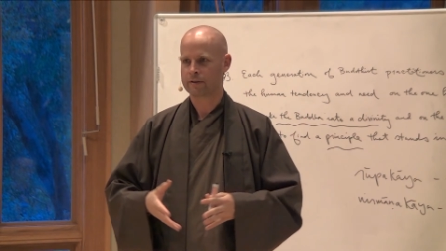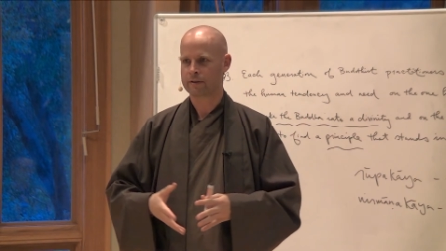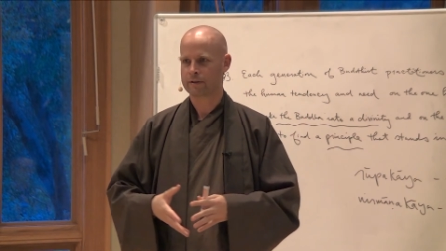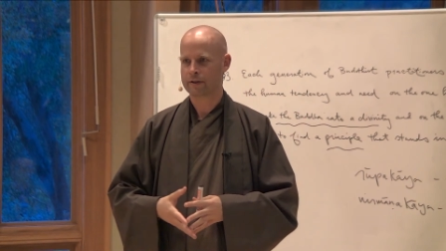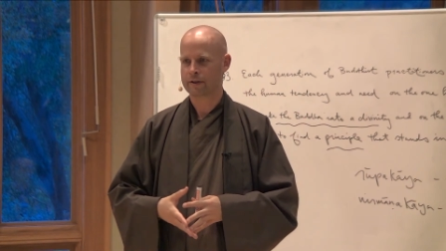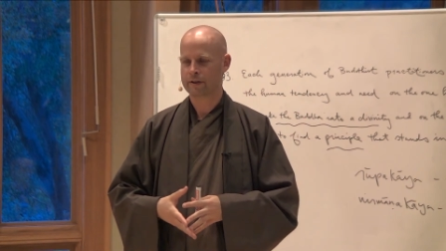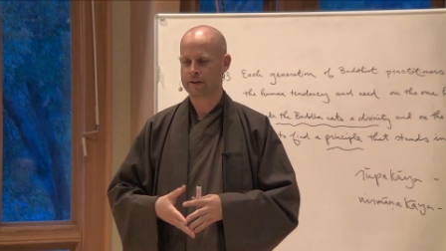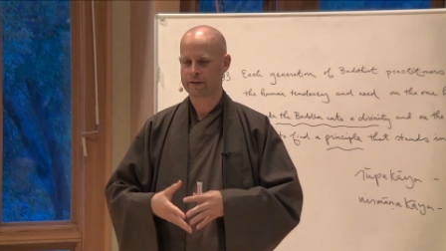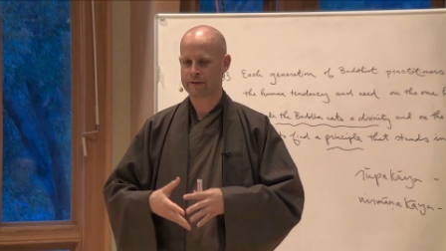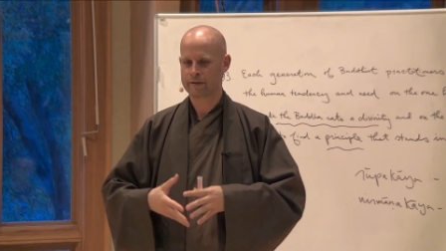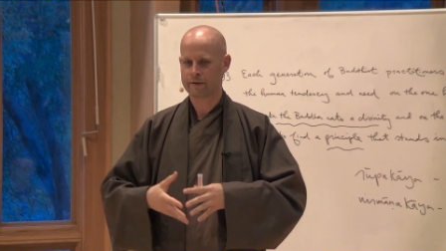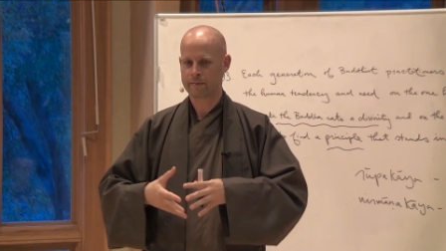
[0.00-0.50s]

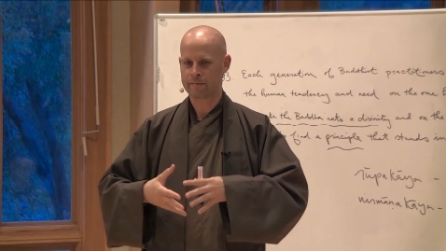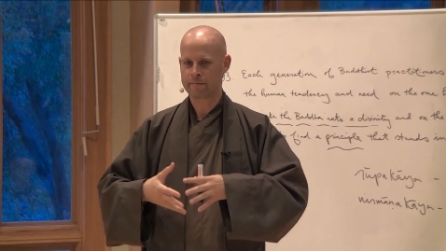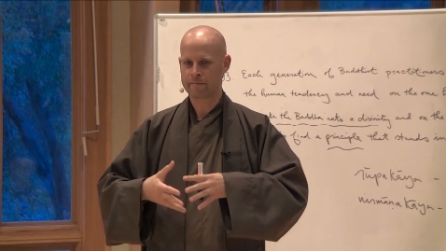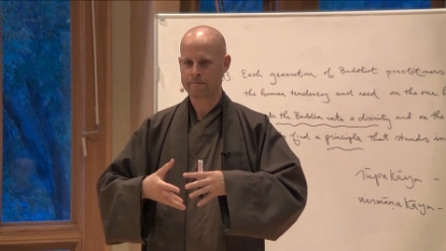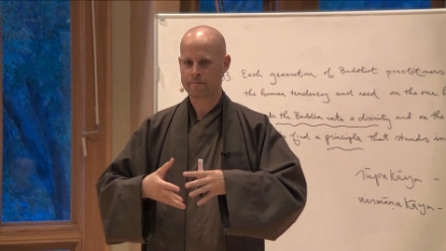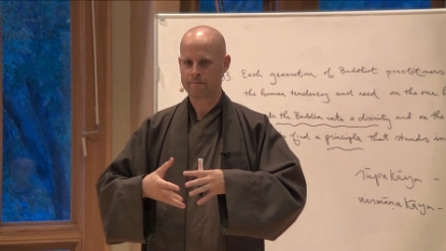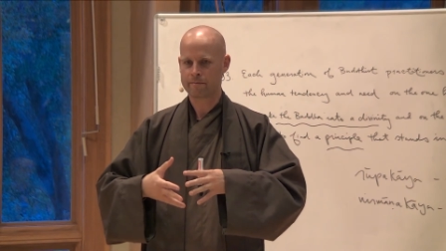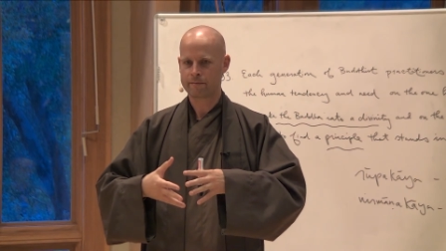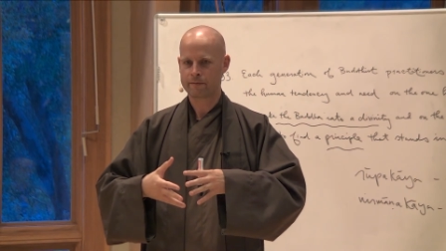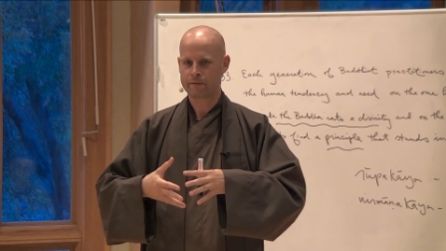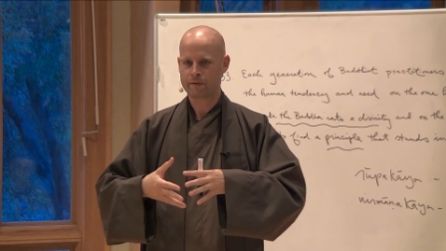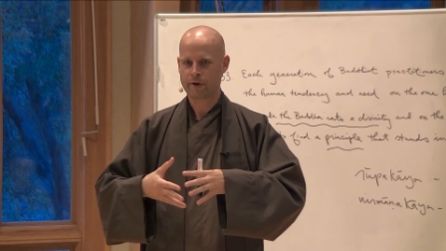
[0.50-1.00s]
It is a
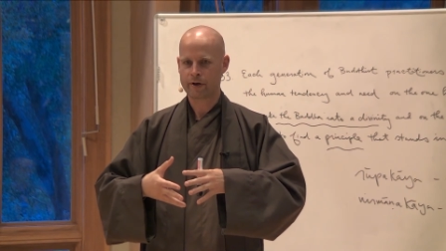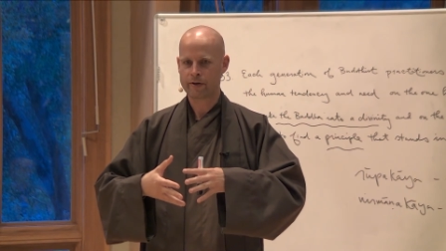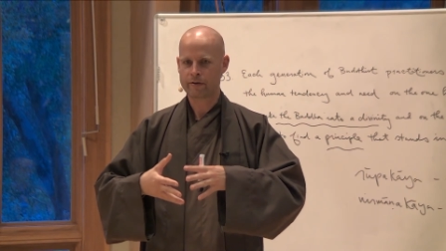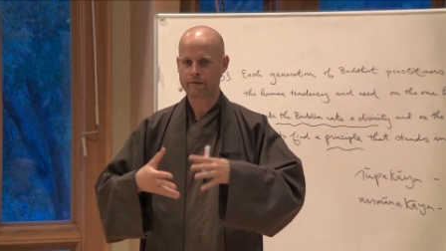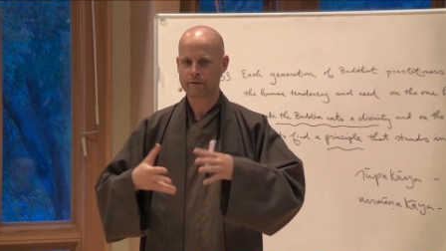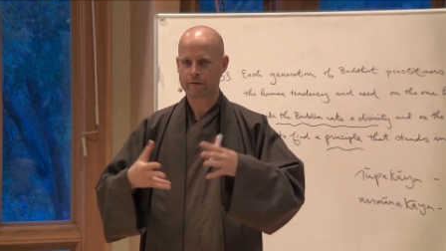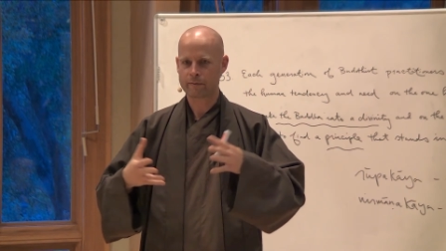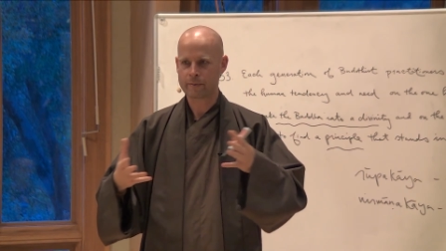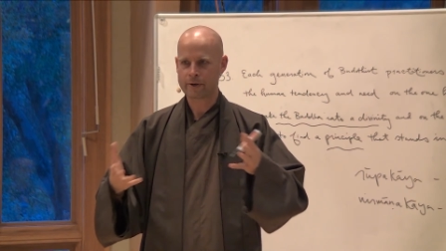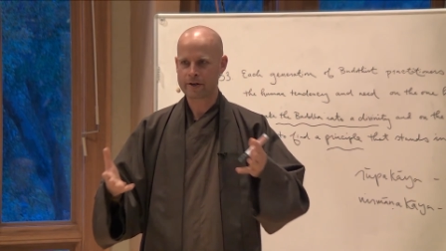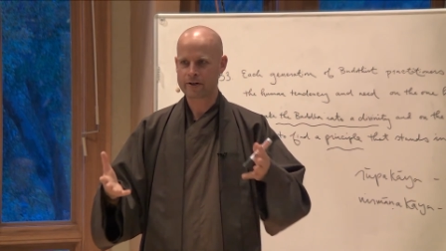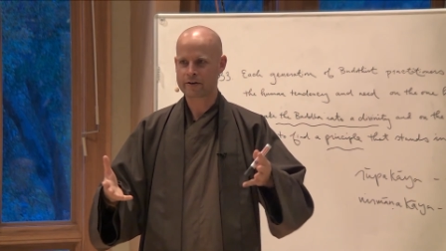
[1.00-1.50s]

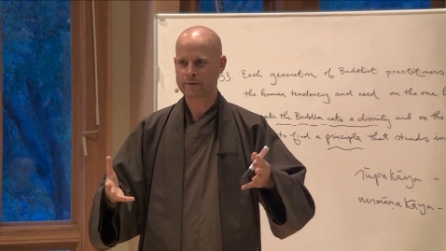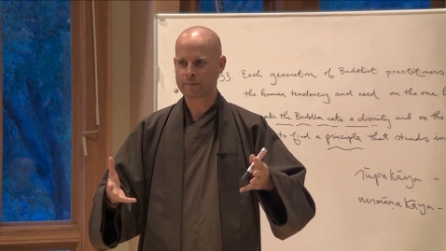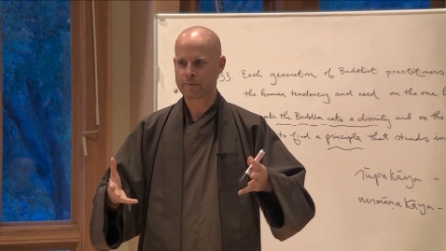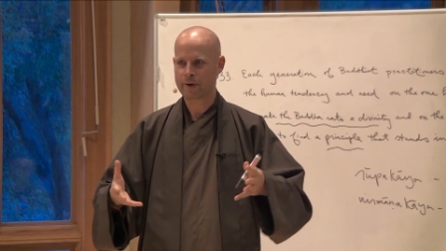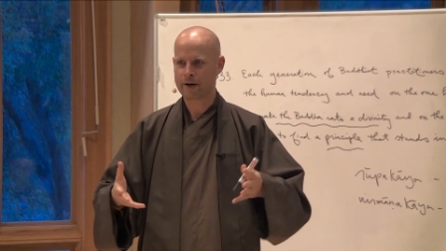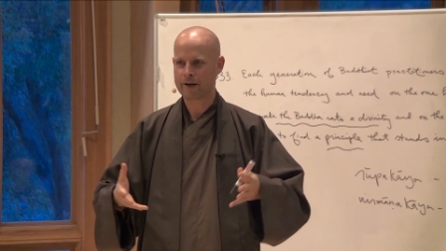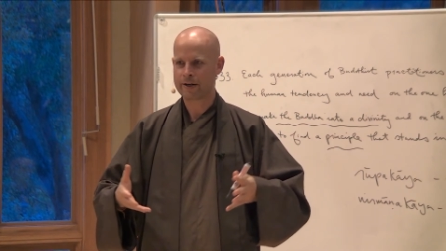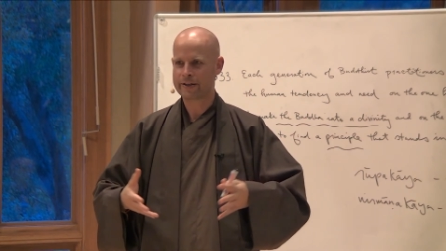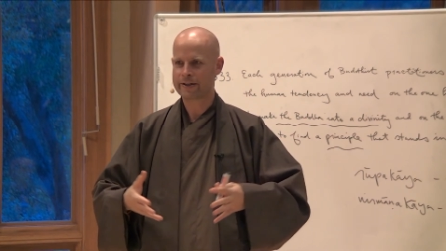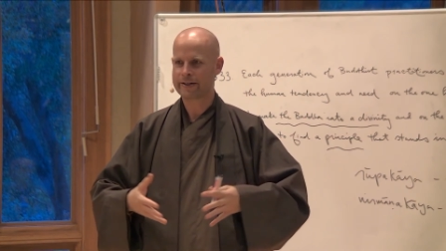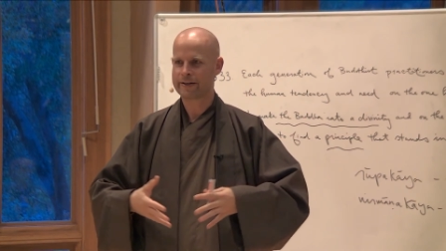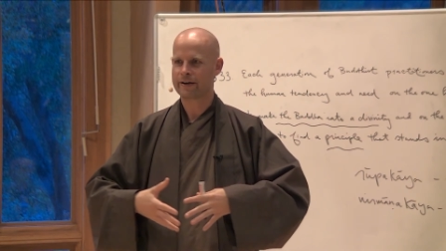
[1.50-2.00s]
transformation
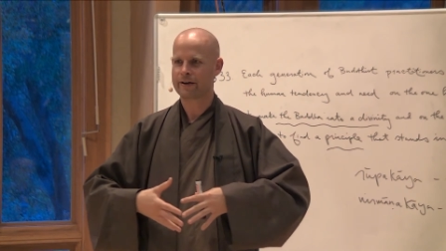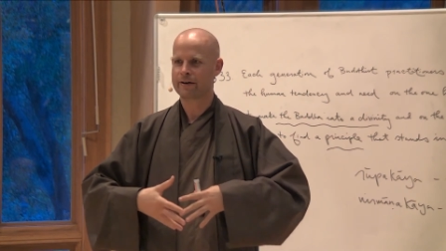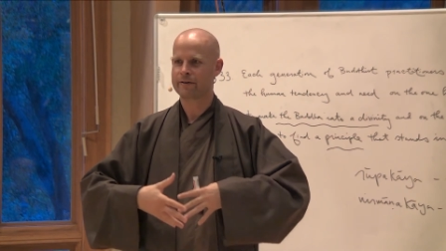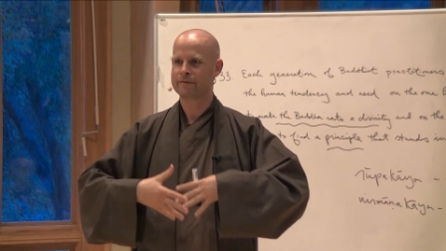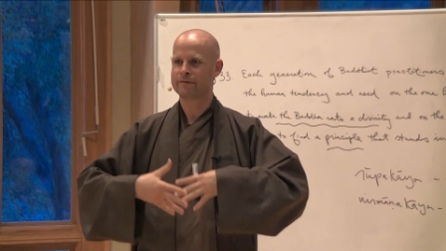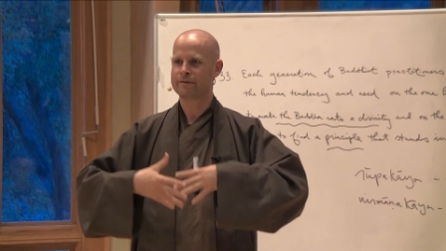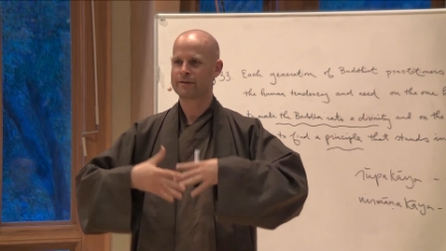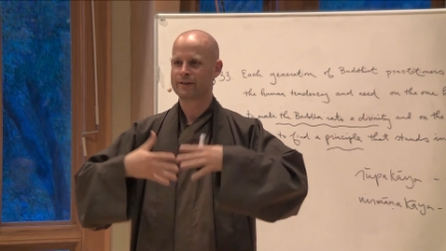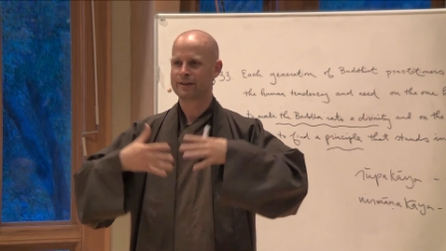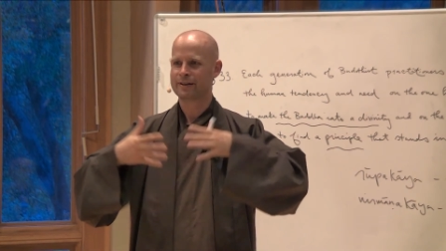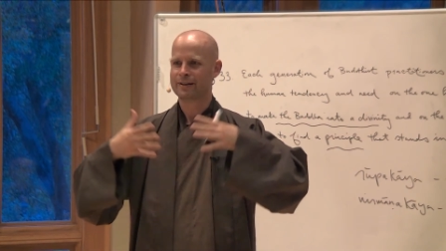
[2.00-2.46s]
body of